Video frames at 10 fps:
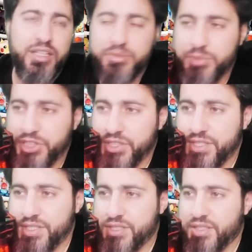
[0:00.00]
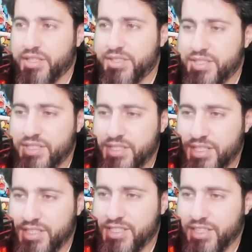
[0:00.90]
because
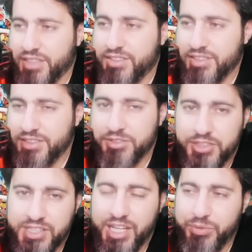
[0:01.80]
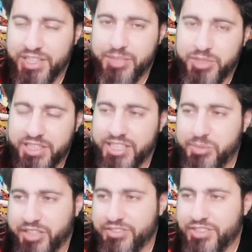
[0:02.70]
it's not, because now we're gonna be
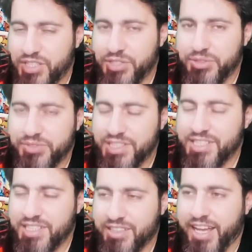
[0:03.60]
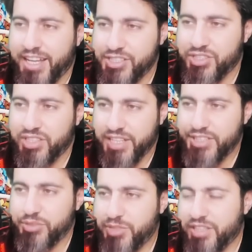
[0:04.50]
debuffed, so it's not as good
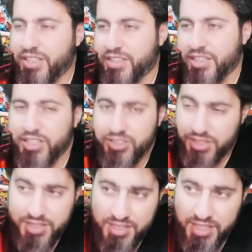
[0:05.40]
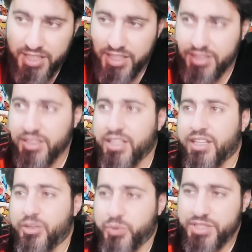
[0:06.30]
as you may think. Just to stay in,
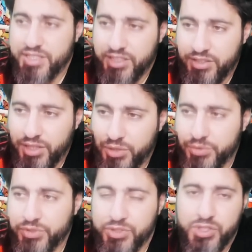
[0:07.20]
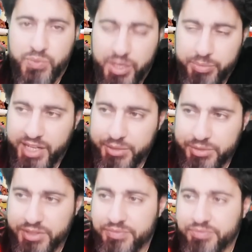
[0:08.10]
once they throw, you swap
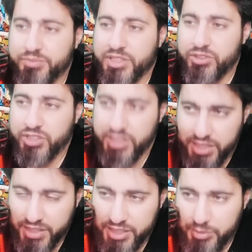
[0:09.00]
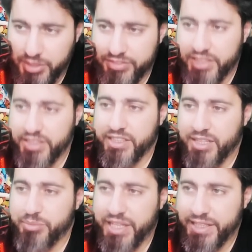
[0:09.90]
out, you clear the debuff, and then
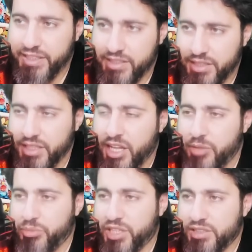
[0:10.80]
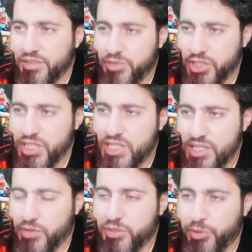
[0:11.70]
come back later. But
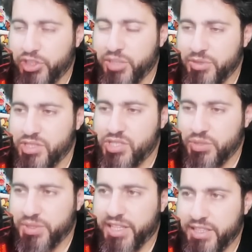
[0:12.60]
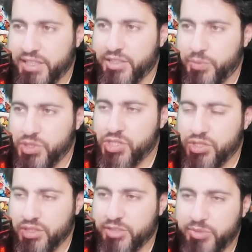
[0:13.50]
because our Pokemon is so tanky, we
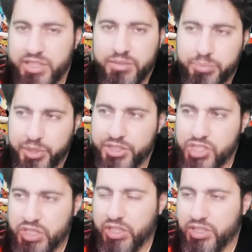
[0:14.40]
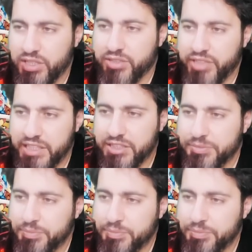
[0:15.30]
should not be punished hard, right?